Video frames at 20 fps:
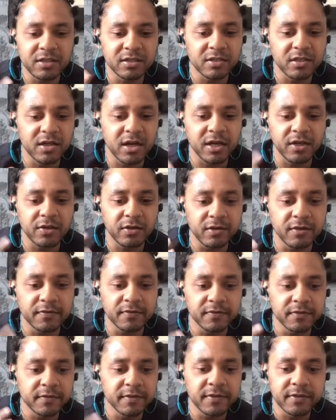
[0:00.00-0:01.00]
cut it off.
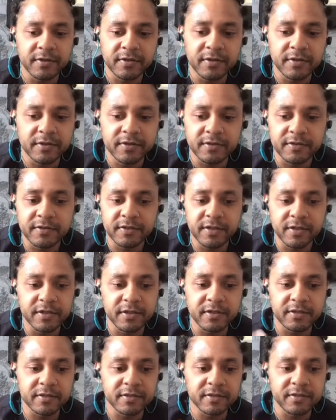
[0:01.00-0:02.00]

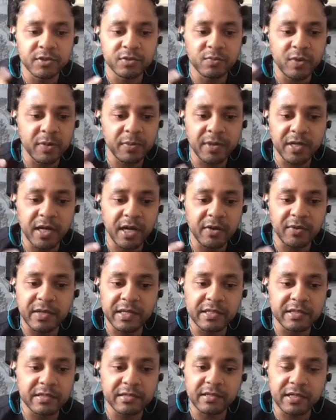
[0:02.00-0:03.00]
Because where we're
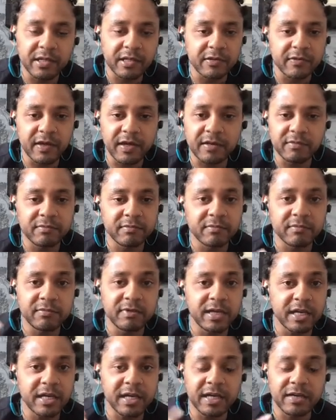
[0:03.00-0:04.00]
going, none of that
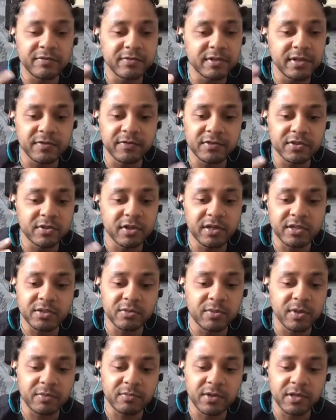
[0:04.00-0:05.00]
negative stuff is going to
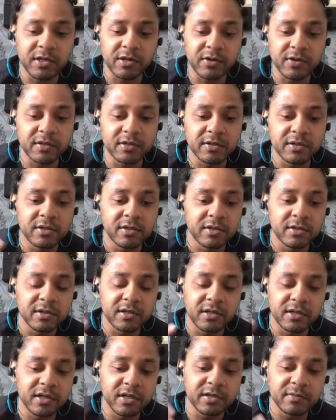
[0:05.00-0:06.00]
where we're going.
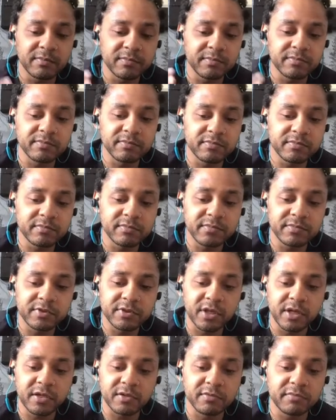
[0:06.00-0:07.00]
I'm
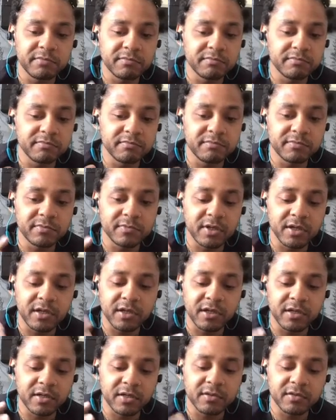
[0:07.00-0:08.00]

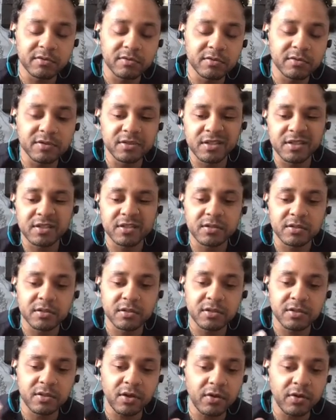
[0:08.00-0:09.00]
not saying you
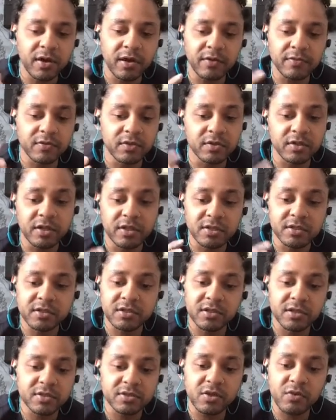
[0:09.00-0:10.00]
don't have to,
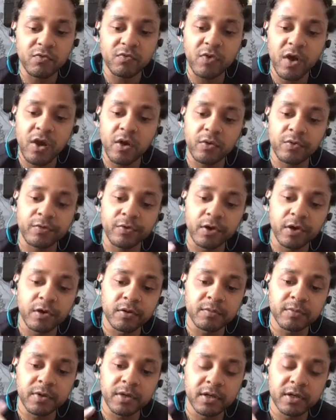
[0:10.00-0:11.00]
there's no right or wrong,
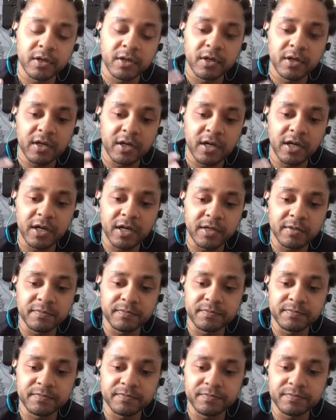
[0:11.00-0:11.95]
but some